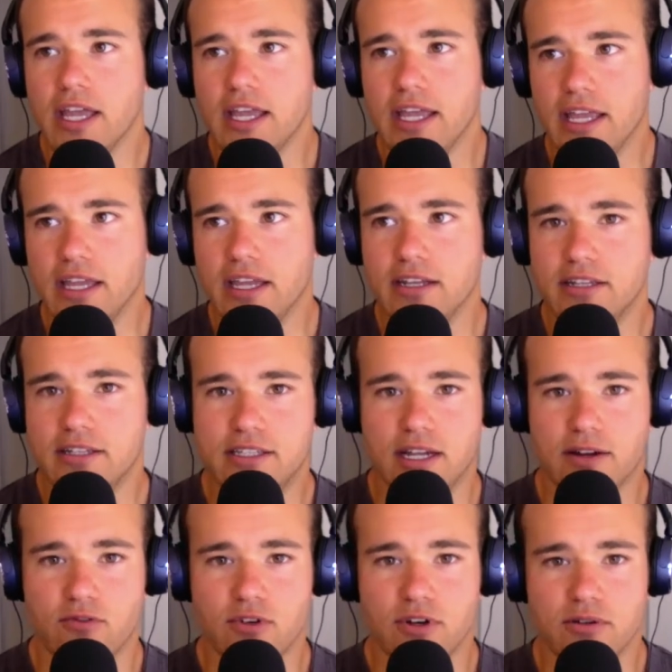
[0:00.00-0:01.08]
in
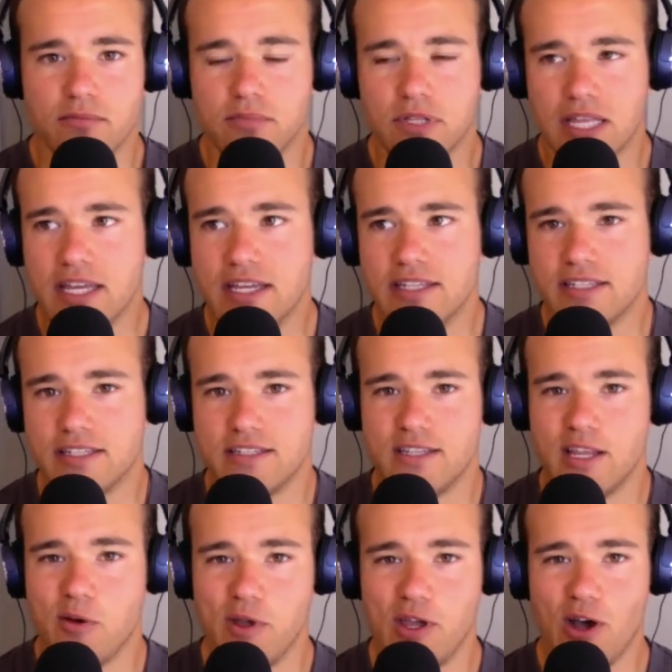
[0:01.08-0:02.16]
different places
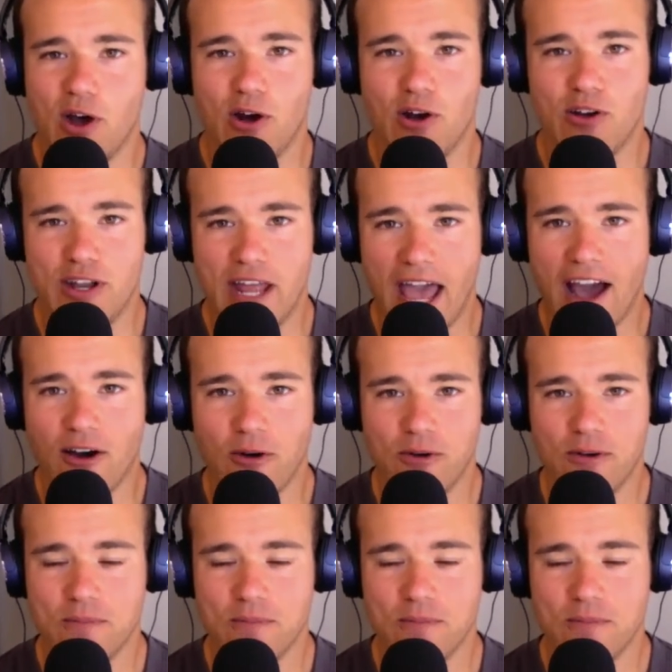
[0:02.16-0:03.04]
than we are now.